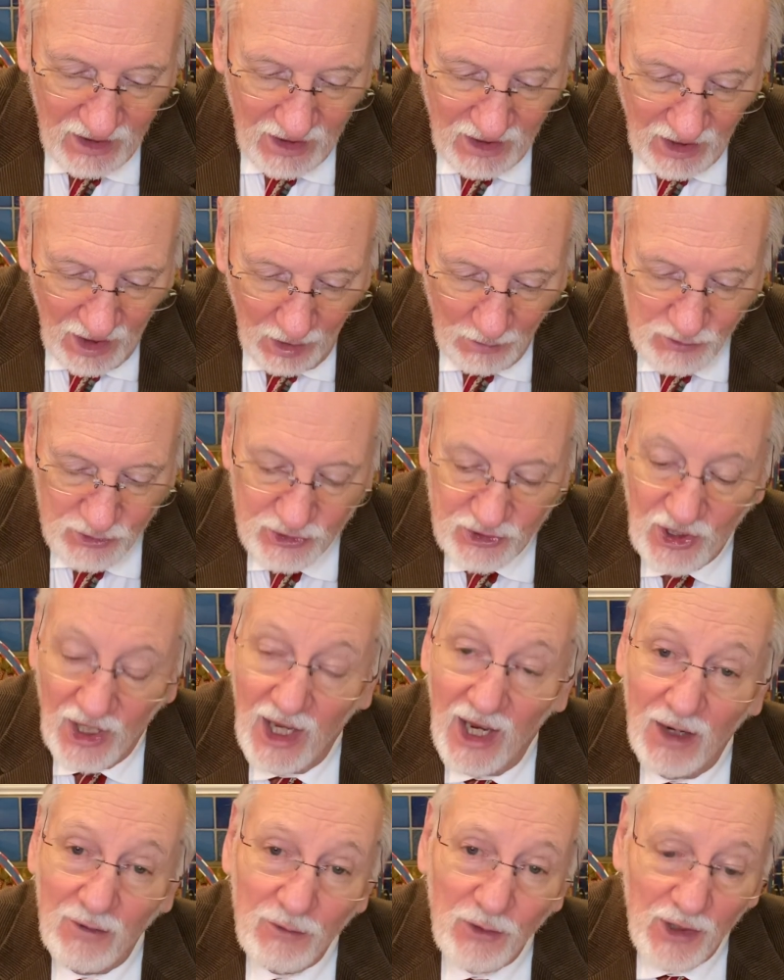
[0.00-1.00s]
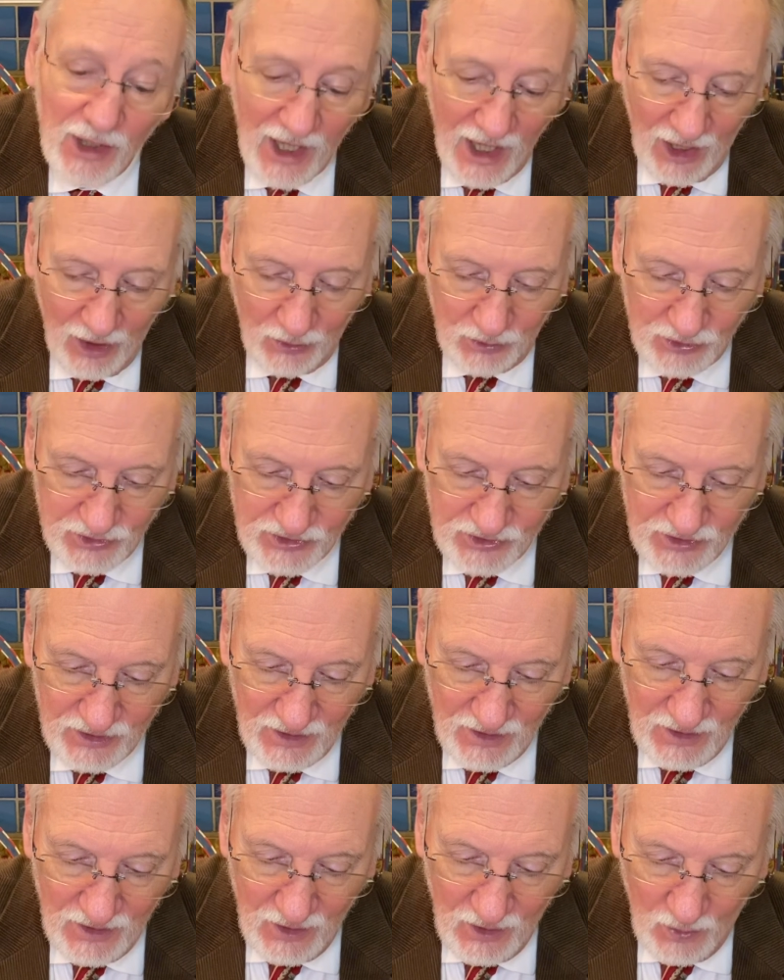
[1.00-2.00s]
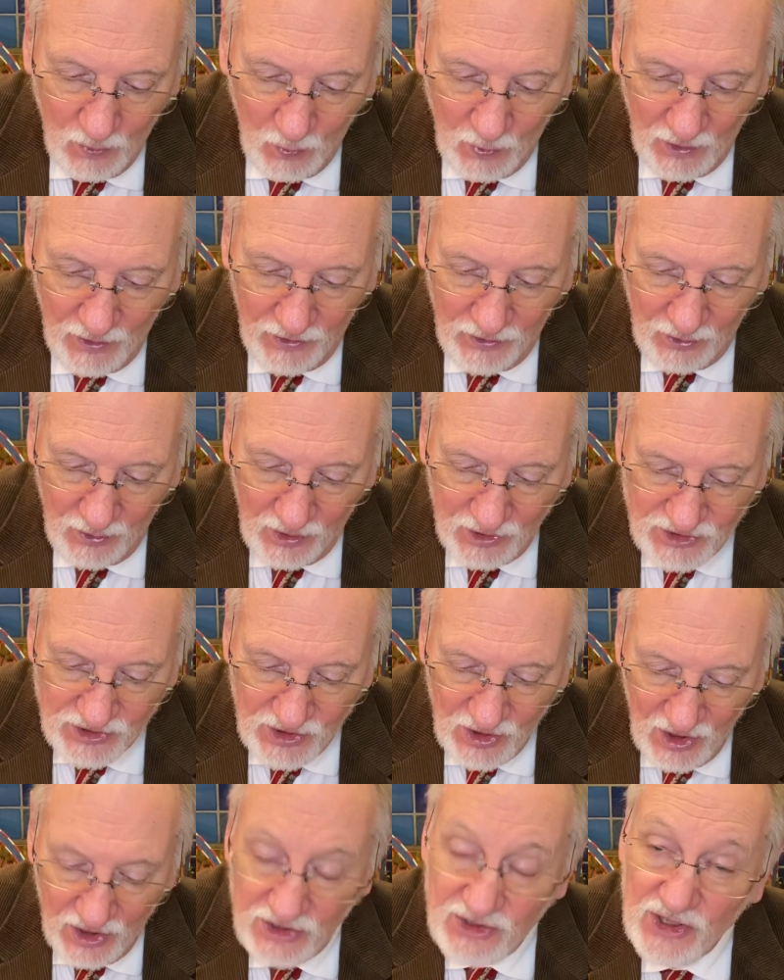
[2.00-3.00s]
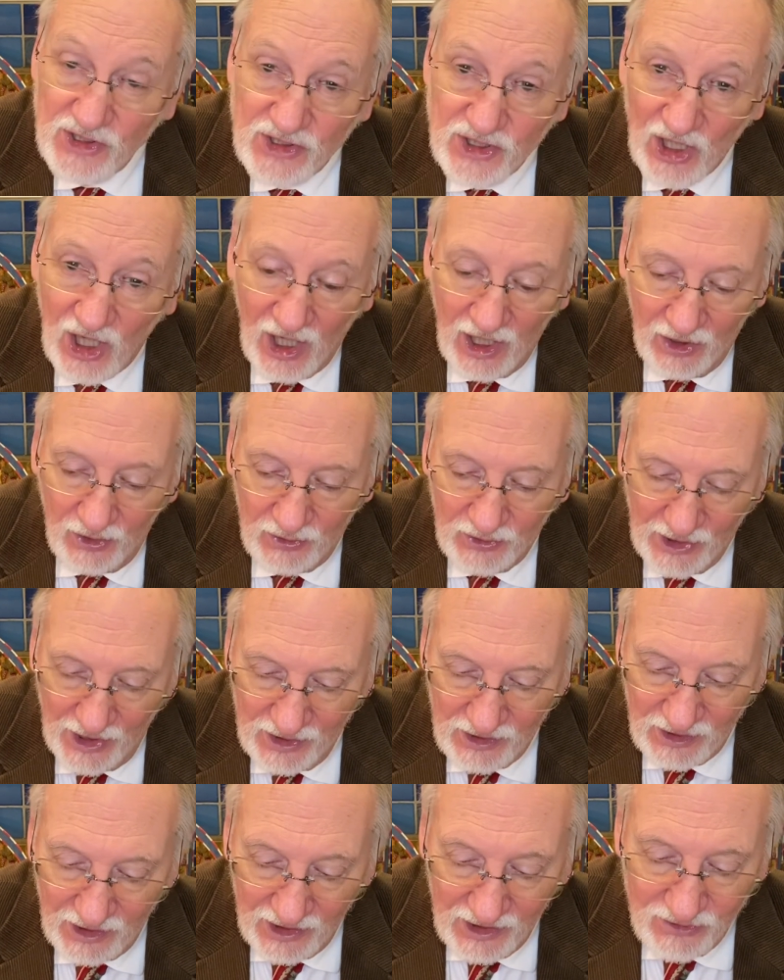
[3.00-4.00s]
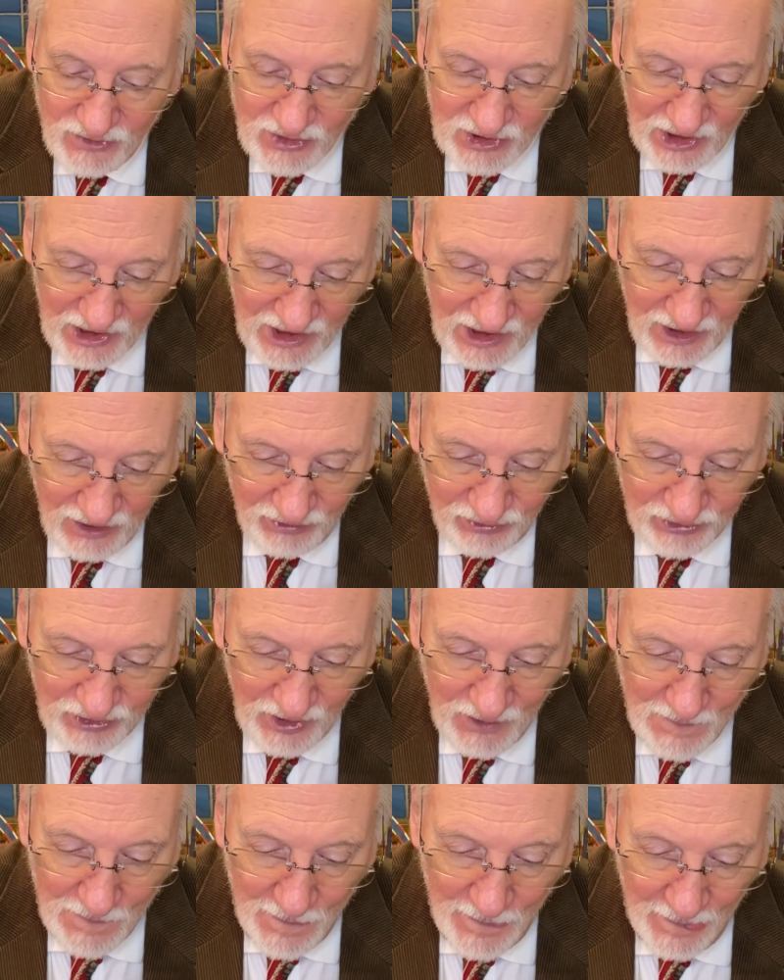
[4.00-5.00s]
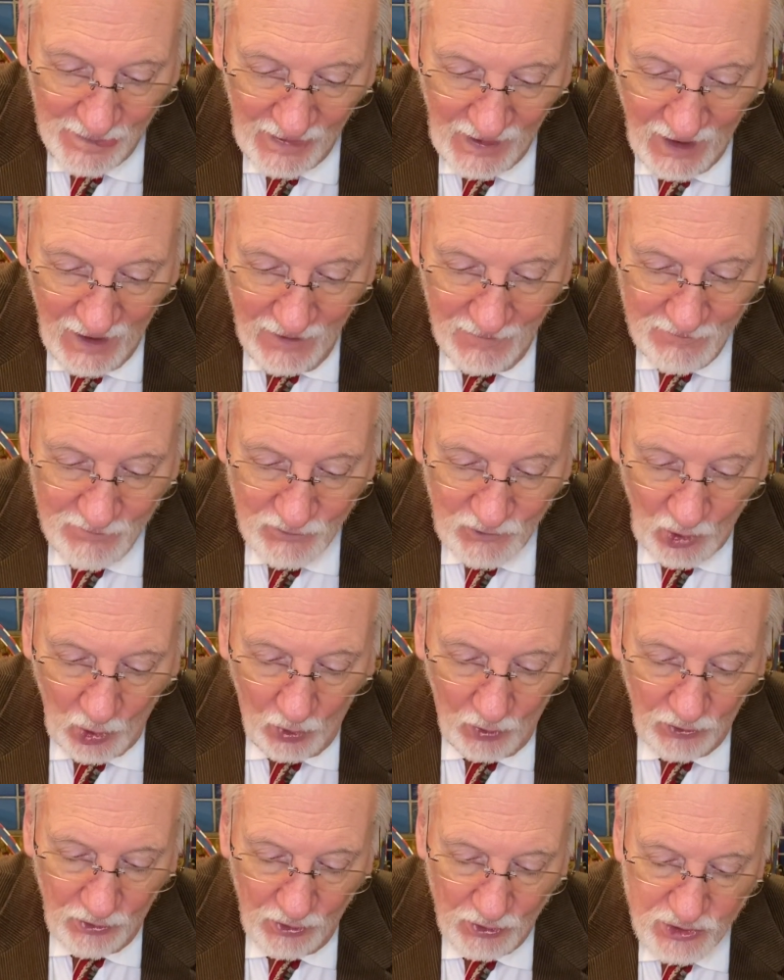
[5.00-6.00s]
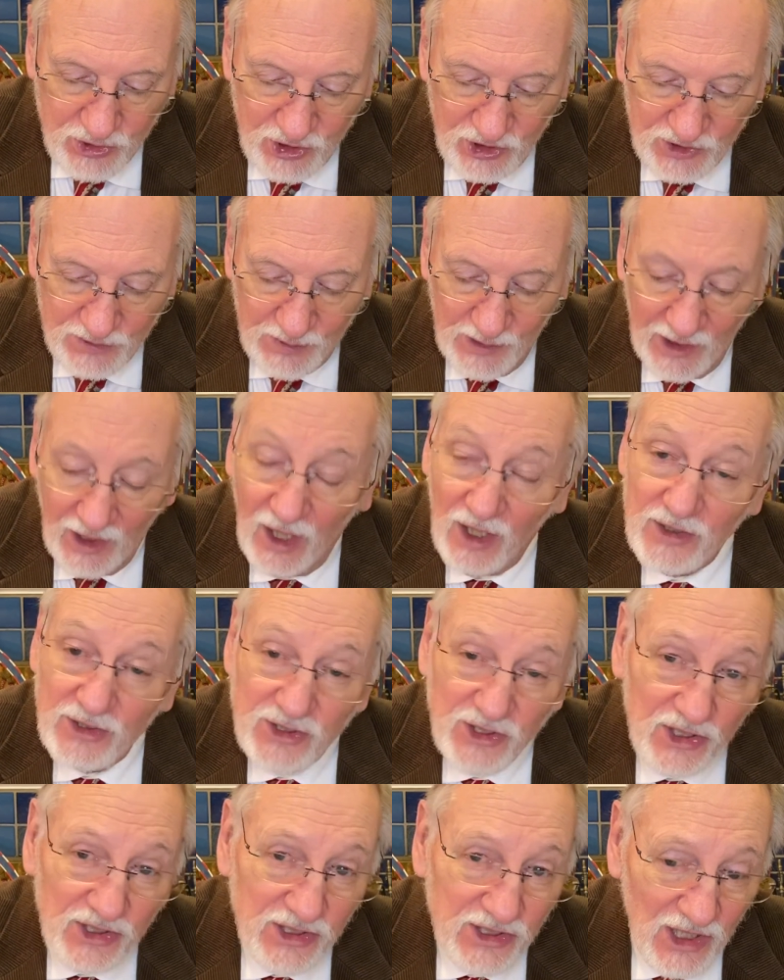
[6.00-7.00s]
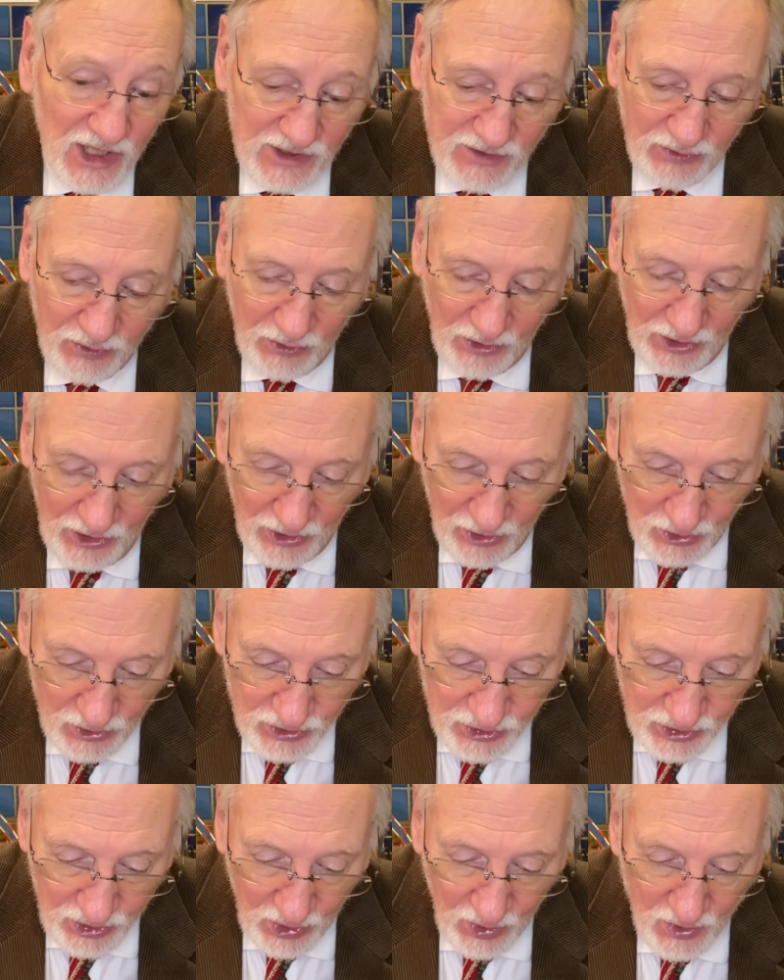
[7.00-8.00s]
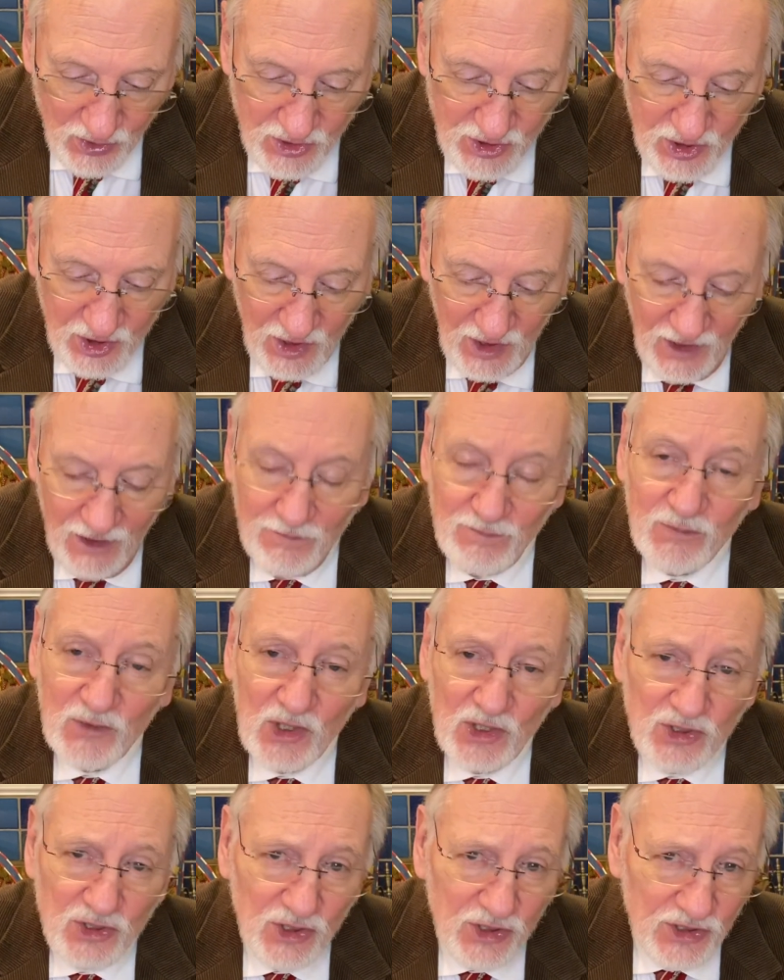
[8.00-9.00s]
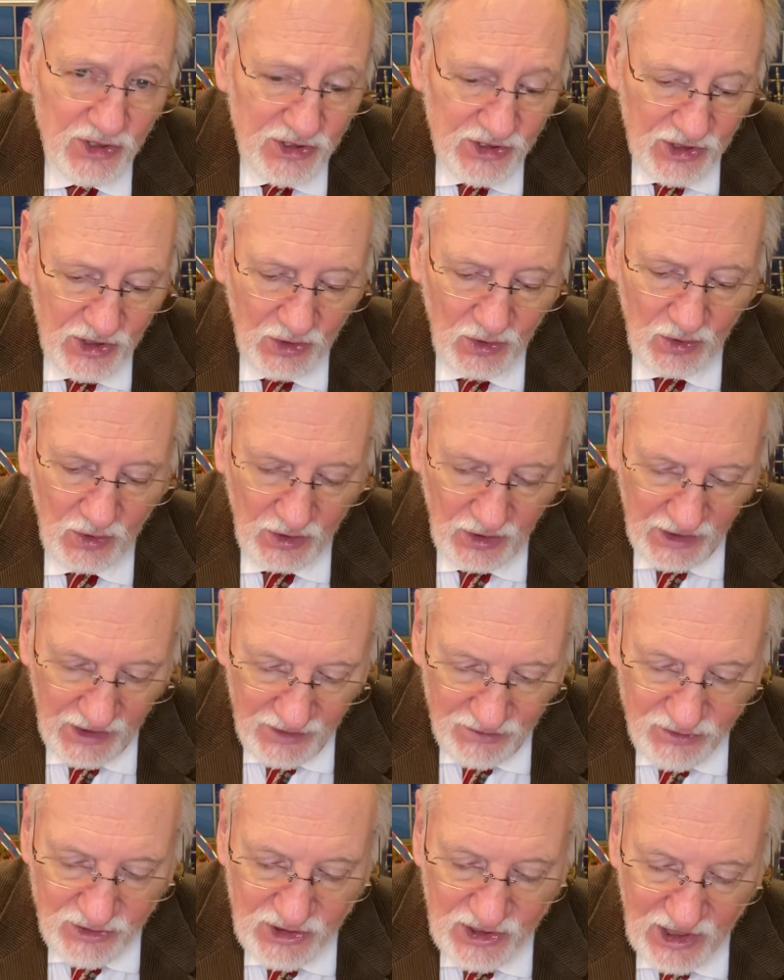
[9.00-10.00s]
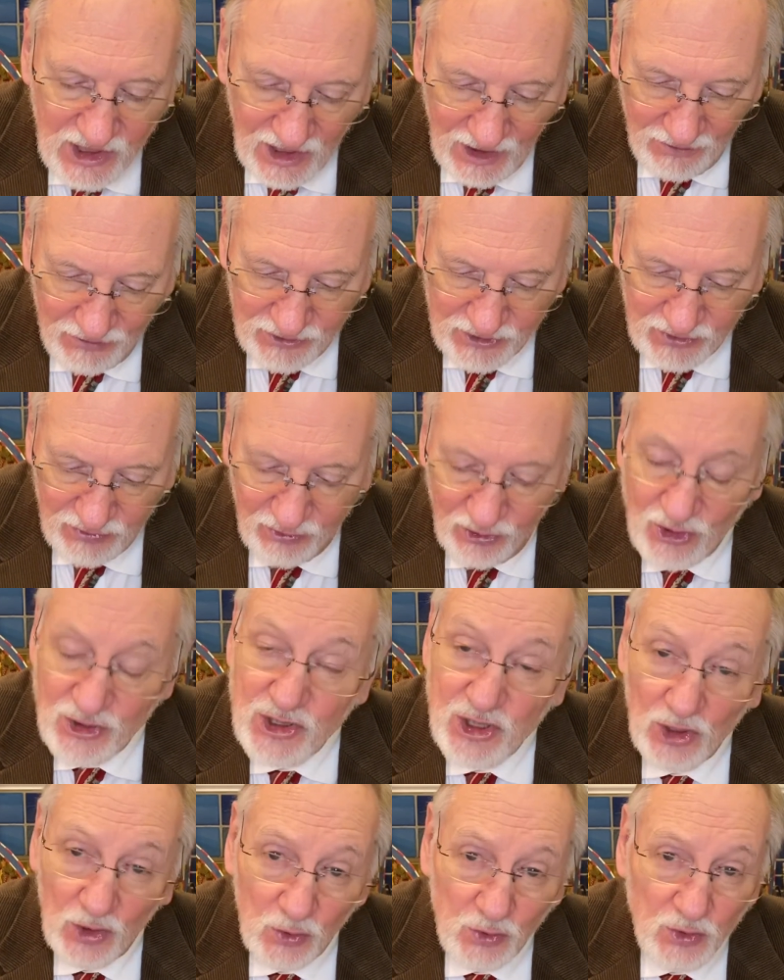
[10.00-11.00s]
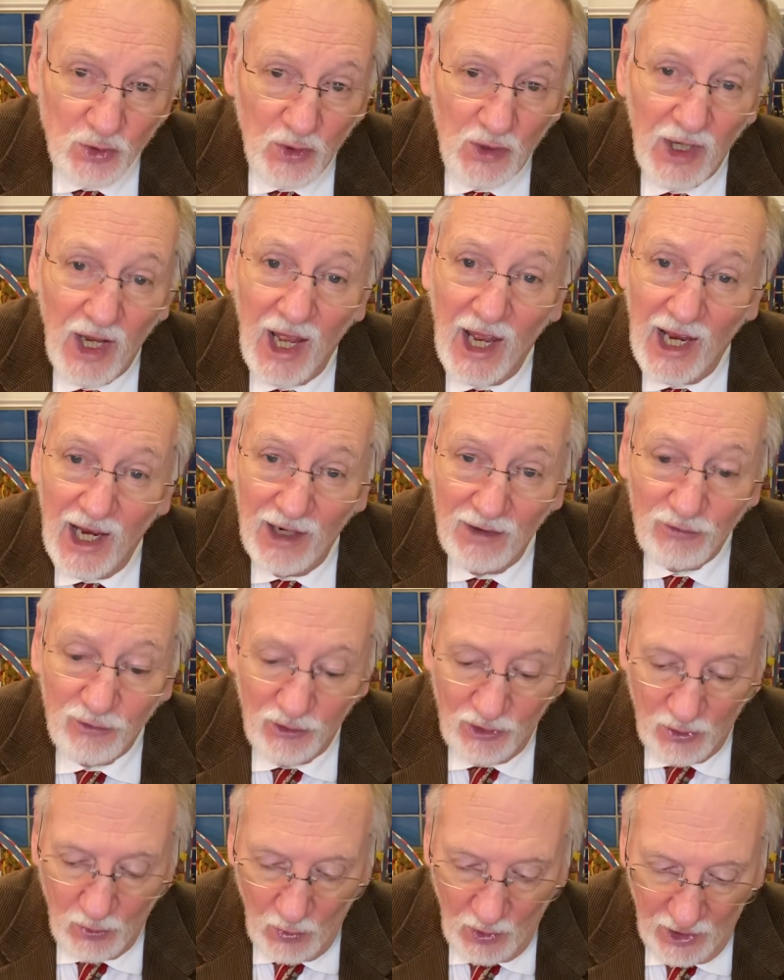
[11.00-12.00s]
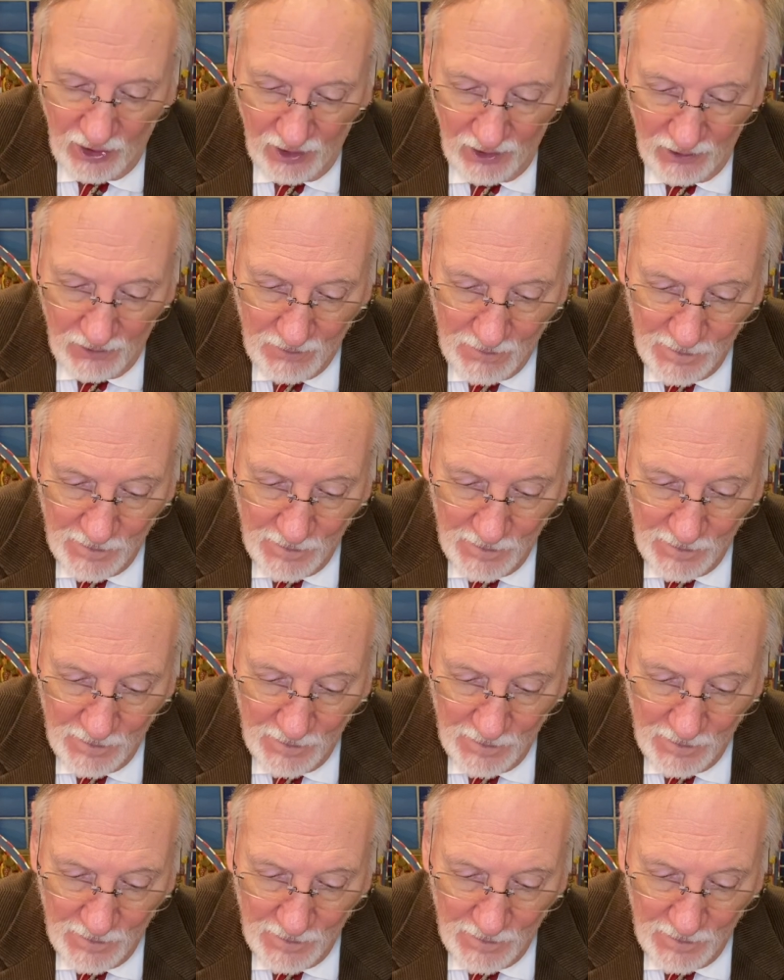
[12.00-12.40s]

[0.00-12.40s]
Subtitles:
comes to every house where there is a child and leaves a gift. Although she's been unsuccessful in her search, she still leaves gifts for children everywhere,